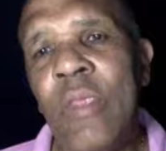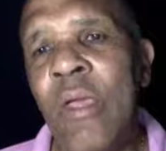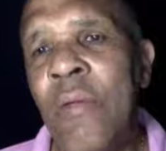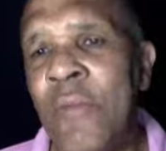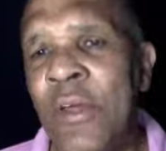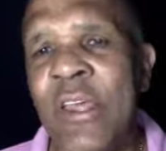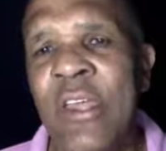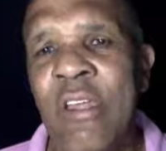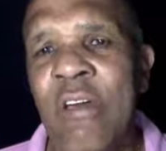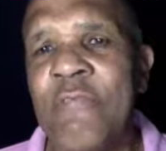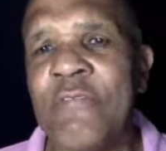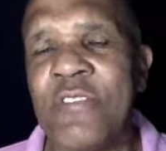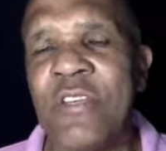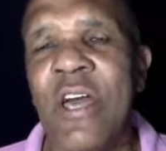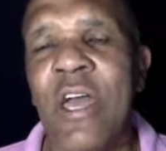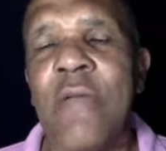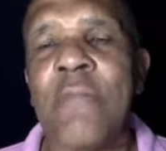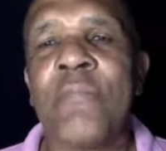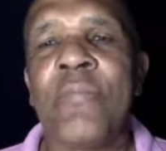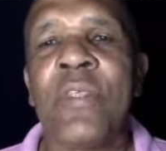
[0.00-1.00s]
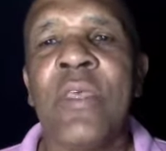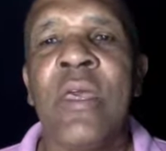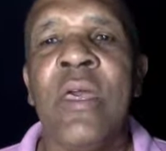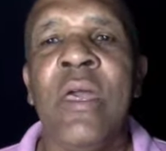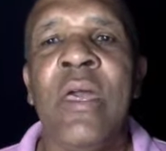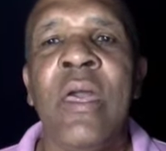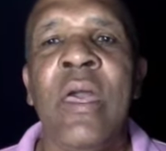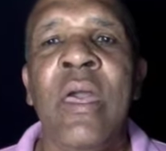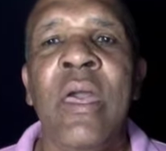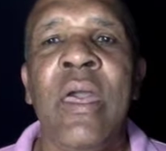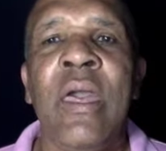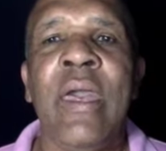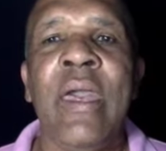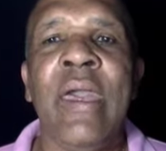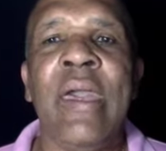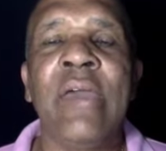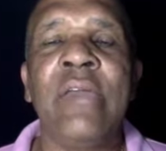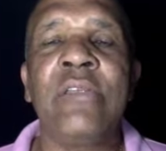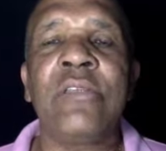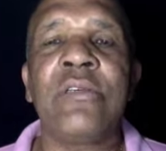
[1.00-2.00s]
but enough time.
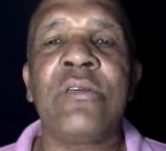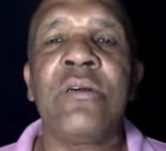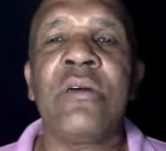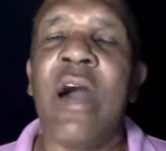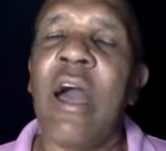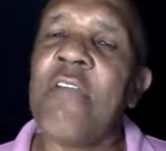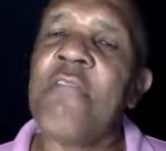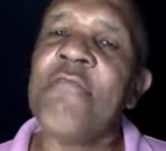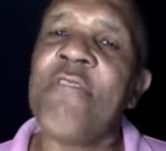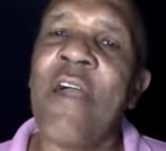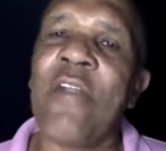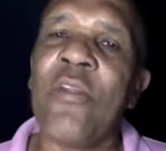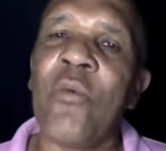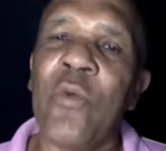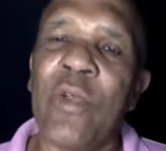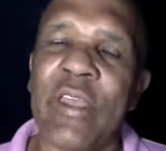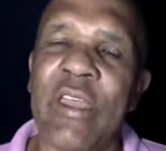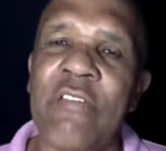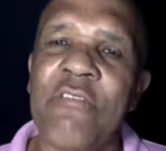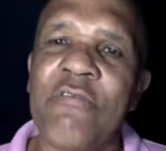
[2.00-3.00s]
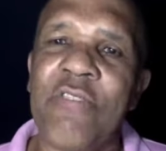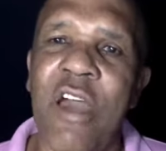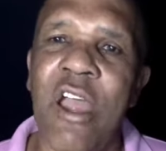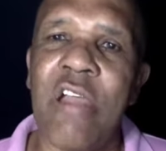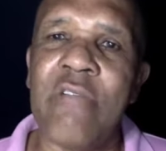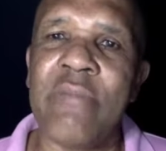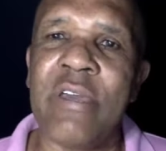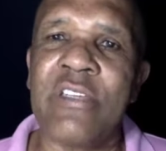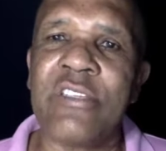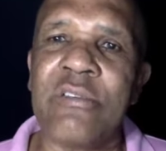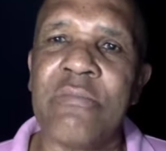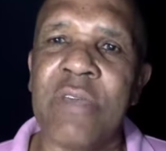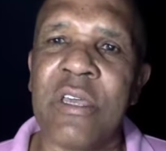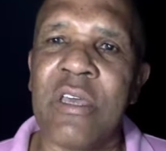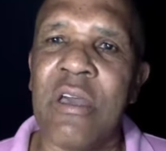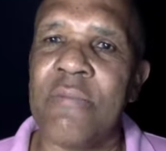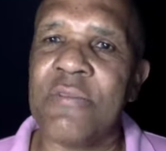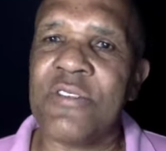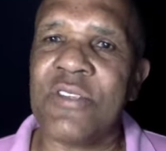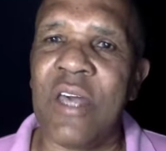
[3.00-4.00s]
And I find the work environment
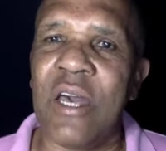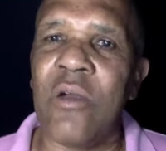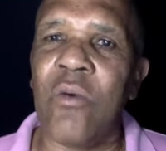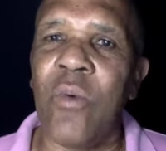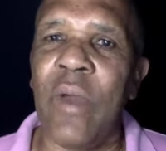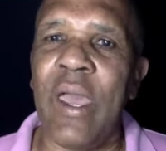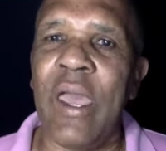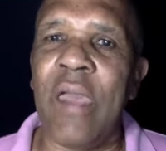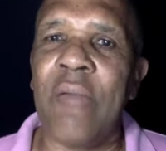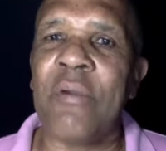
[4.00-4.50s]
becomes that way.